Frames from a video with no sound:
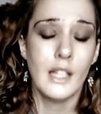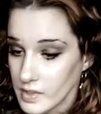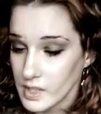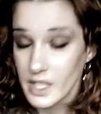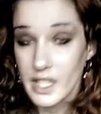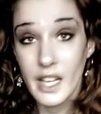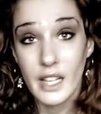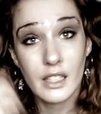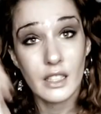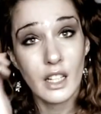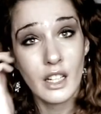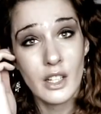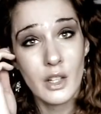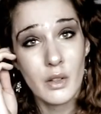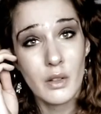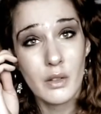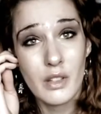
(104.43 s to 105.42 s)
Yeah, I
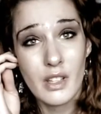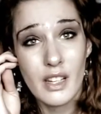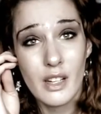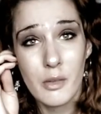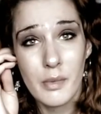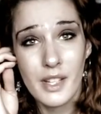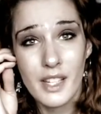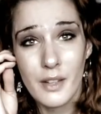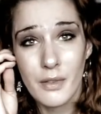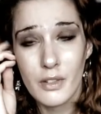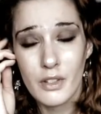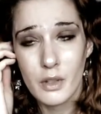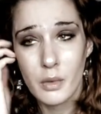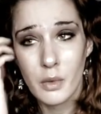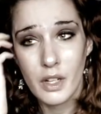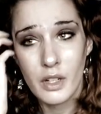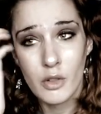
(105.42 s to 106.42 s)
know it's a little bit different
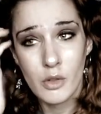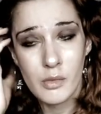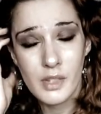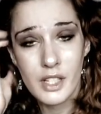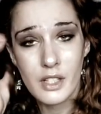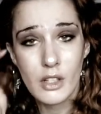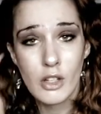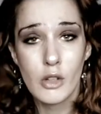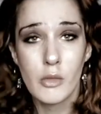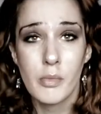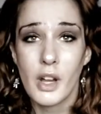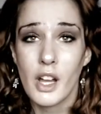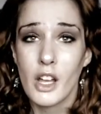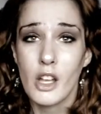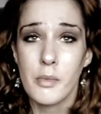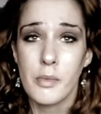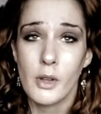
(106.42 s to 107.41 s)
to what I normally do, but I
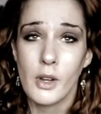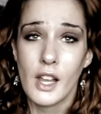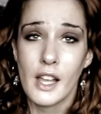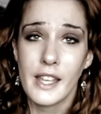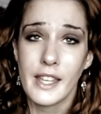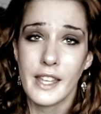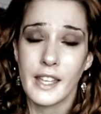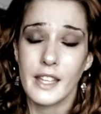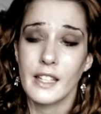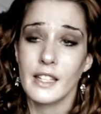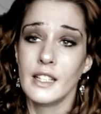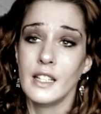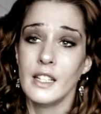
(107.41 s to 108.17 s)
hope you like it.